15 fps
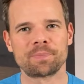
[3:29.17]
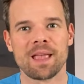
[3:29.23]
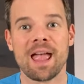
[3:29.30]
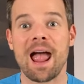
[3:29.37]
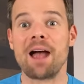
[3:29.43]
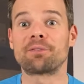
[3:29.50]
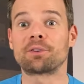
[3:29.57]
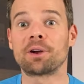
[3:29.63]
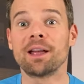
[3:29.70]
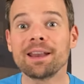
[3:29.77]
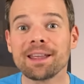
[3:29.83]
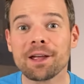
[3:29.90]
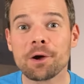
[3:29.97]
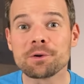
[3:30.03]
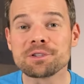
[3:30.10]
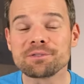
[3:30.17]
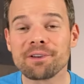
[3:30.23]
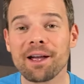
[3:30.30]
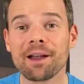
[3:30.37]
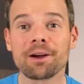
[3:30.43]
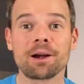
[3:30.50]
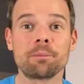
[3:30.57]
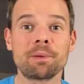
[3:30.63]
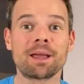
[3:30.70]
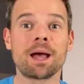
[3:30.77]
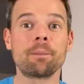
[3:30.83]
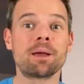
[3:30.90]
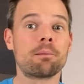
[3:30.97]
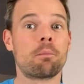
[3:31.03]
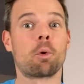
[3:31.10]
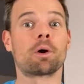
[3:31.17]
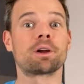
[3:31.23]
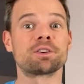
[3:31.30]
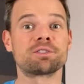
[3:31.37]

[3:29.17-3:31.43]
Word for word: After hitting Coast Fire and becoming mortgage